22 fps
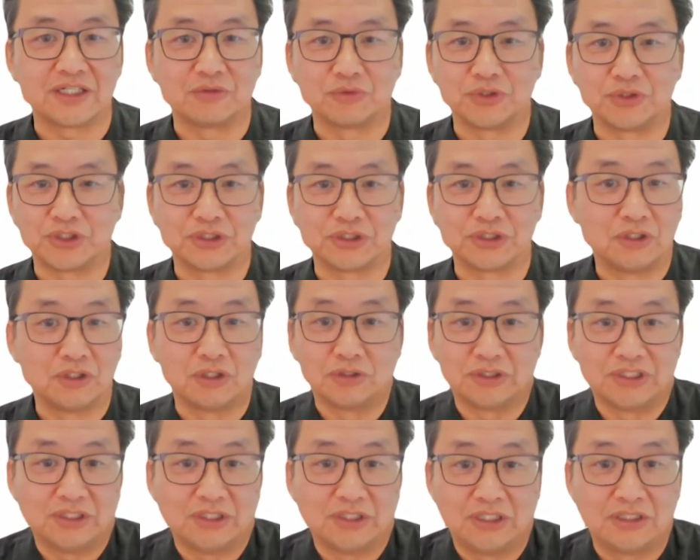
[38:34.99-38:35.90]
which is
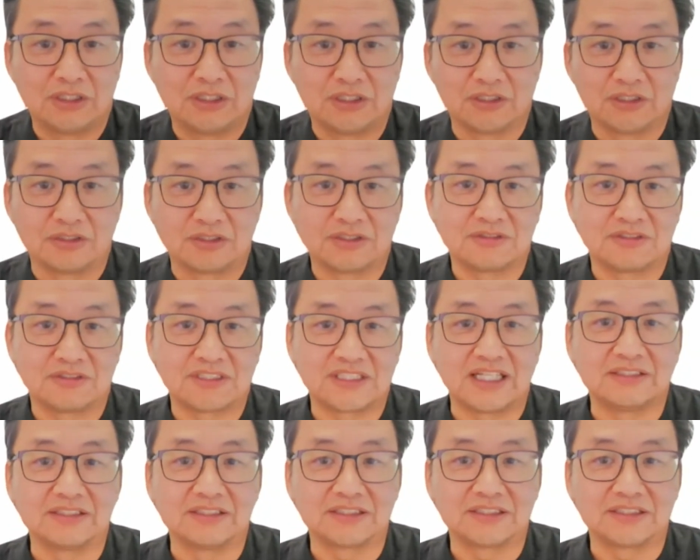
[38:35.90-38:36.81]
not in the
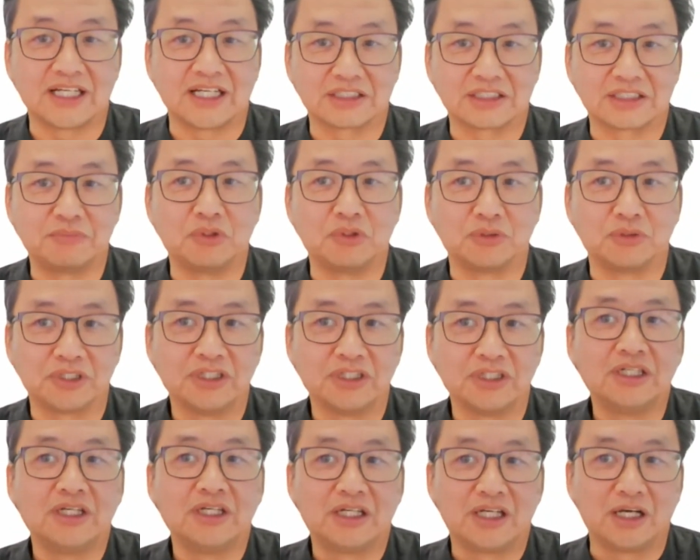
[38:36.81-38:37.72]
standard textbook
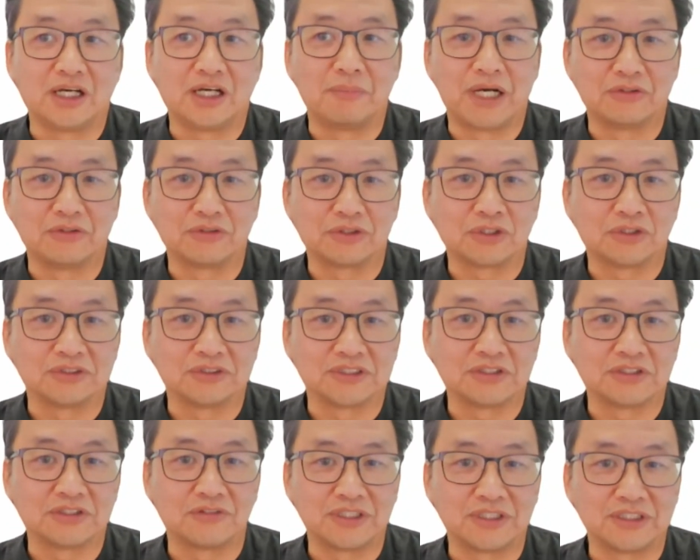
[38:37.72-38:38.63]
about
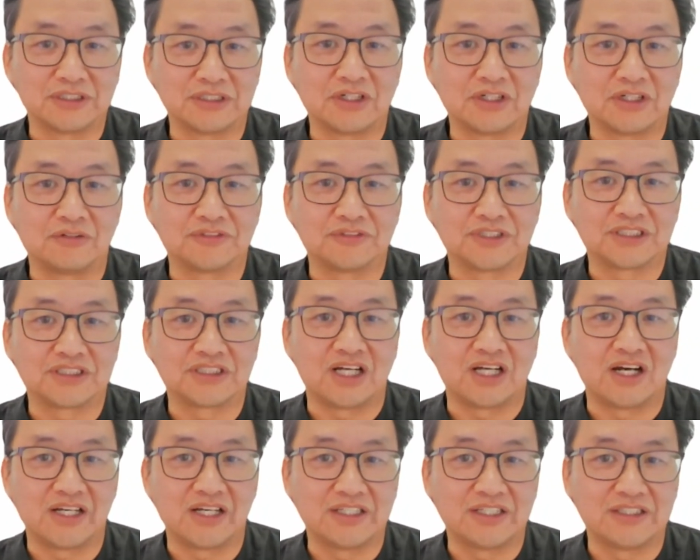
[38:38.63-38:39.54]
considering of
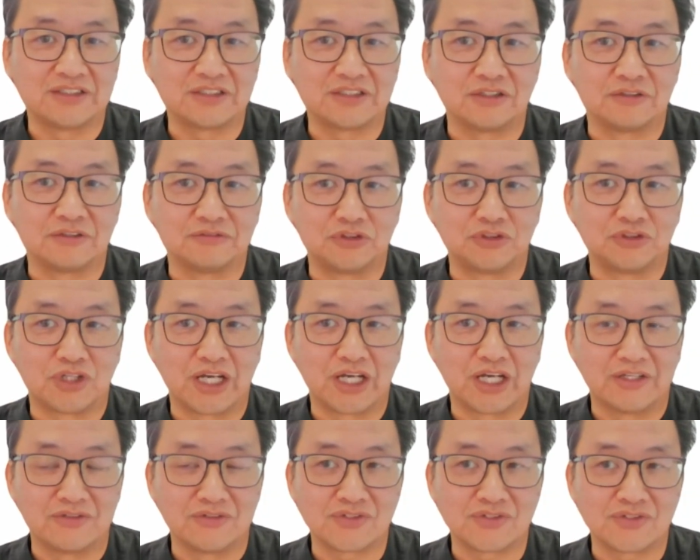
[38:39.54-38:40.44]
size of
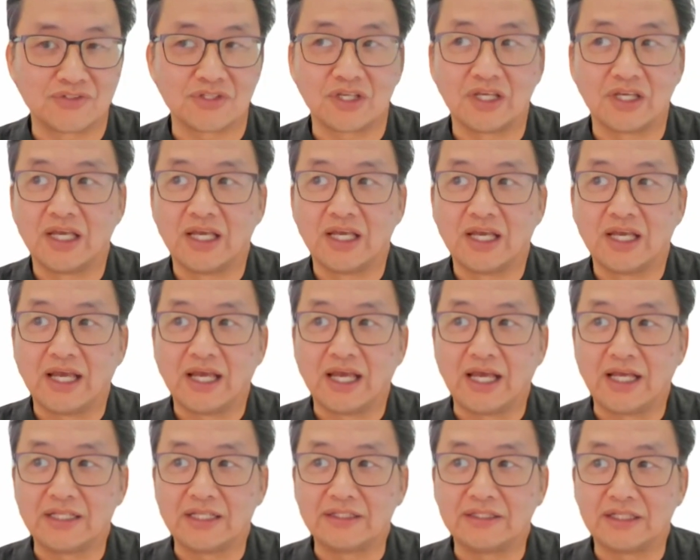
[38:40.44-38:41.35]
drains.
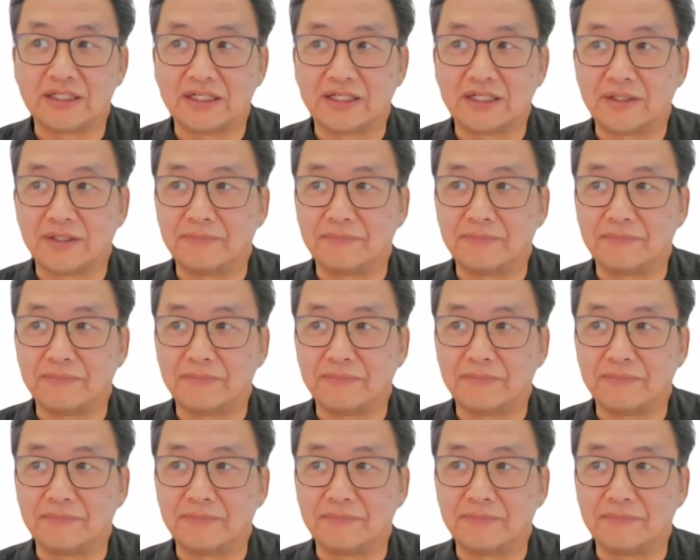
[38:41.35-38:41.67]
And